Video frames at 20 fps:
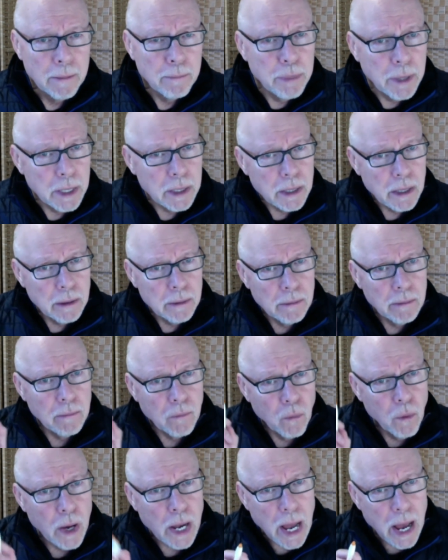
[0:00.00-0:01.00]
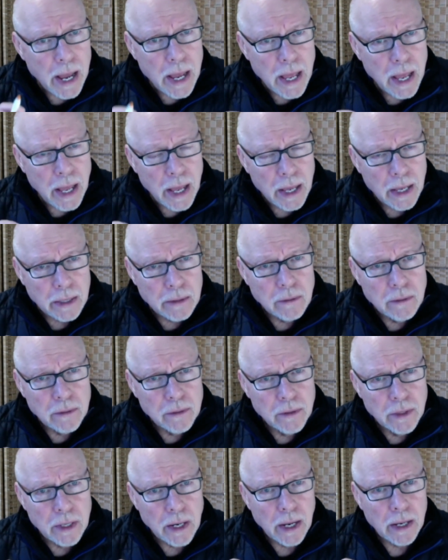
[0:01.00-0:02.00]
But what I had
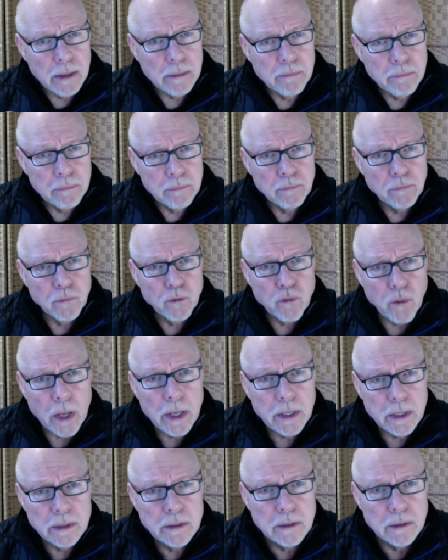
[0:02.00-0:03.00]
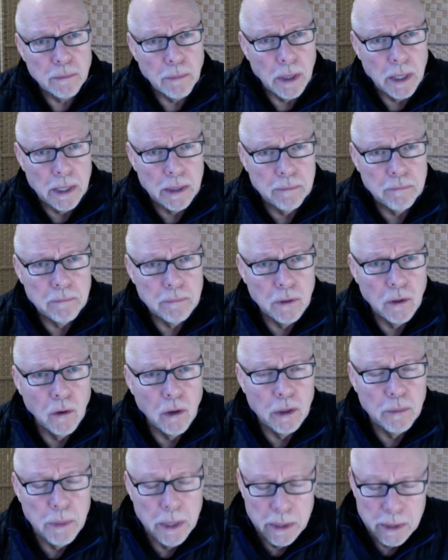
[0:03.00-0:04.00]
that I credit to my
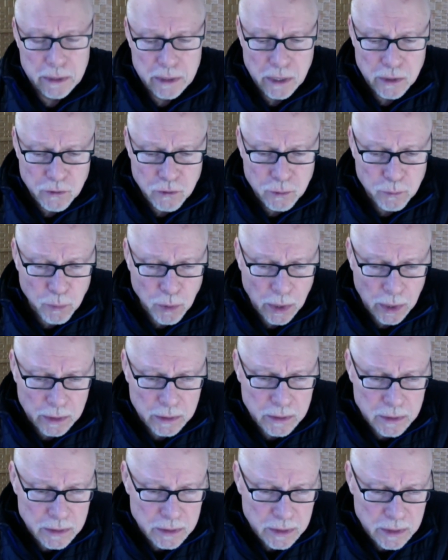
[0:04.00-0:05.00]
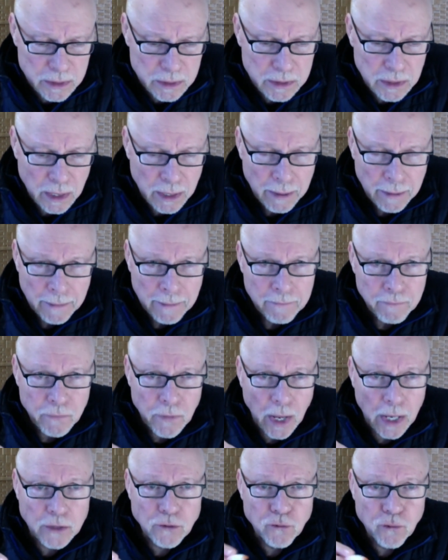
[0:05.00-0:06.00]
long meditation practice is
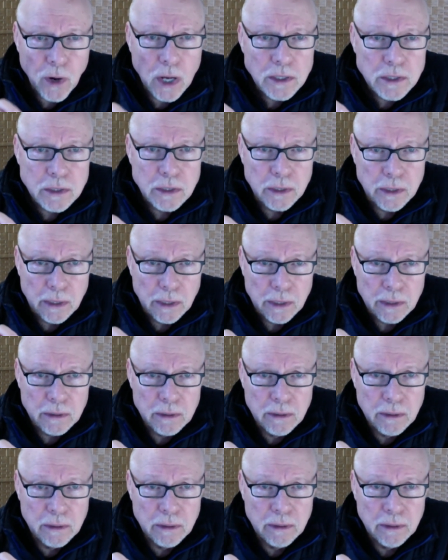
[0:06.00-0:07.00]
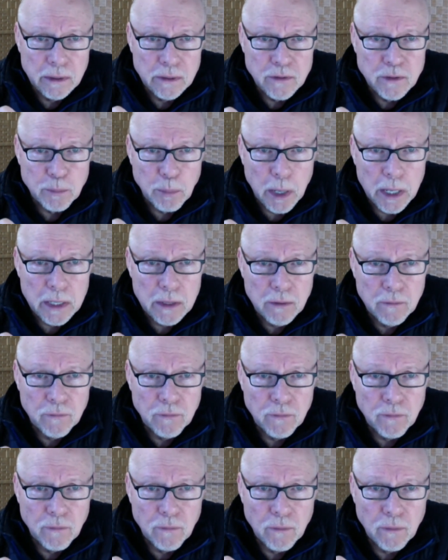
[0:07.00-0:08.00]
I trusted it in spite
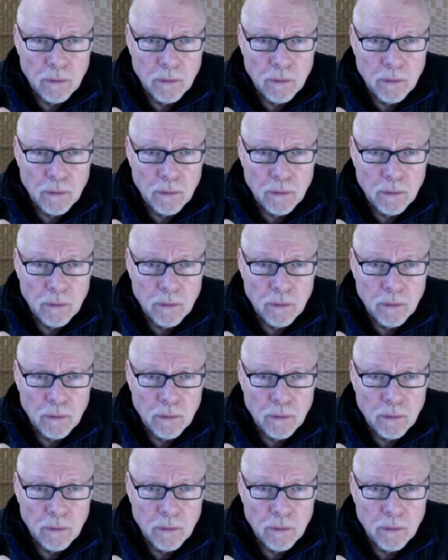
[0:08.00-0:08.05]
of